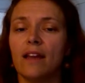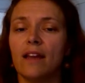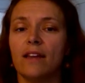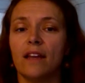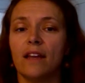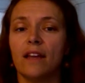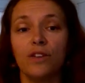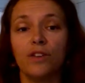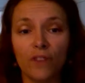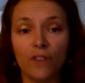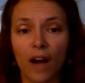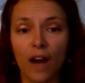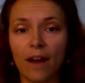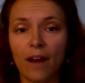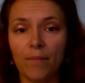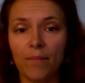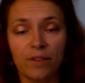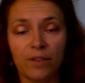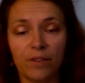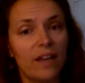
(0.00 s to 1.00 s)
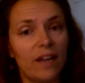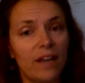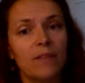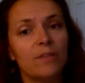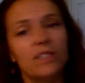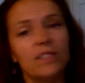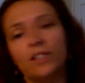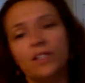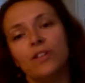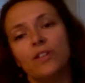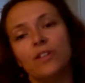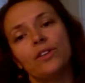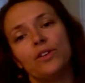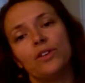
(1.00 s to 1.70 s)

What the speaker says: Now you've got plenty of material.